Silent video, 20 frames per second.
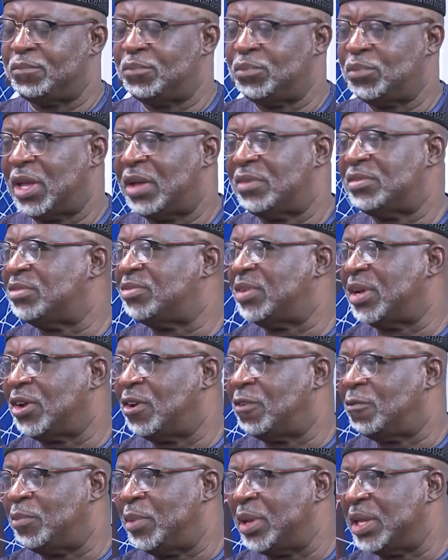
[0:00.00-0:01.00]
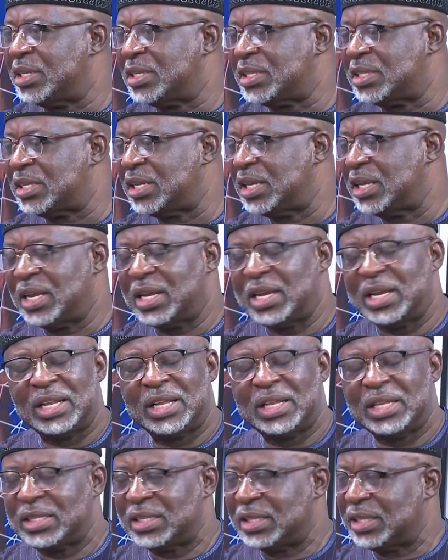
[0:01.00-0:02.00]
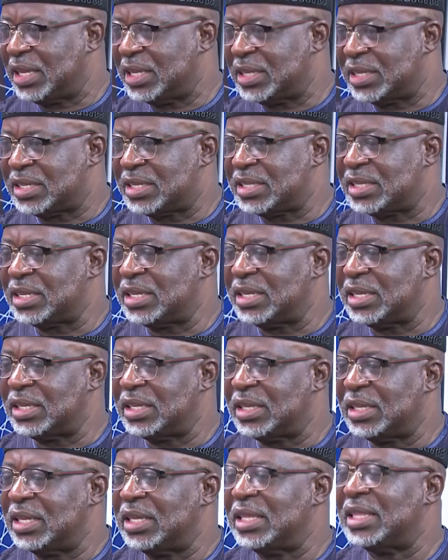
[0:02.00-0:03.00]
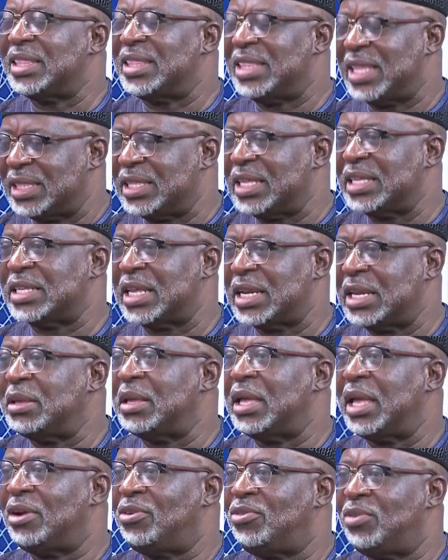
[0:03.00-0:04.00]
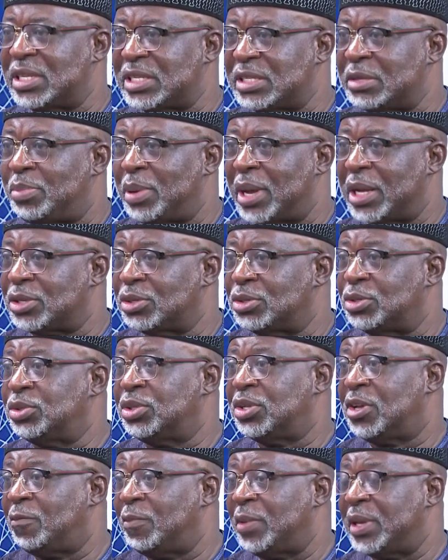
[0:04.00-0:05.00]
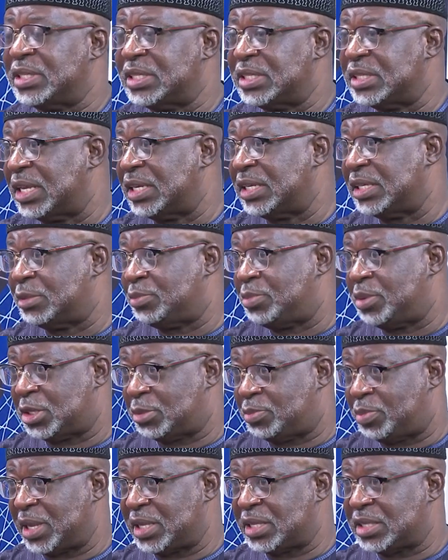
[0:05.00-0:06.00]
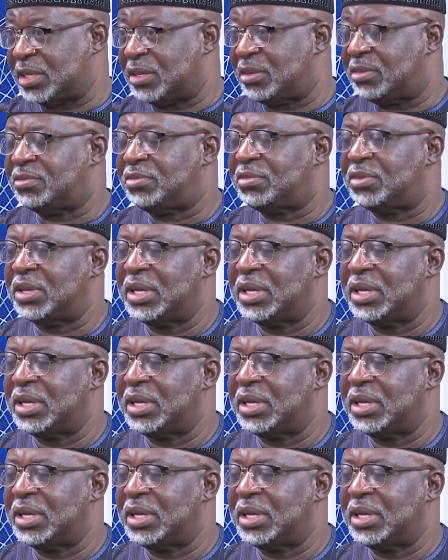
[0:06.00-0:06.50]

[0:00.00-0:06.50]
We have different governments. There's a great impact on who the government is and its perspective.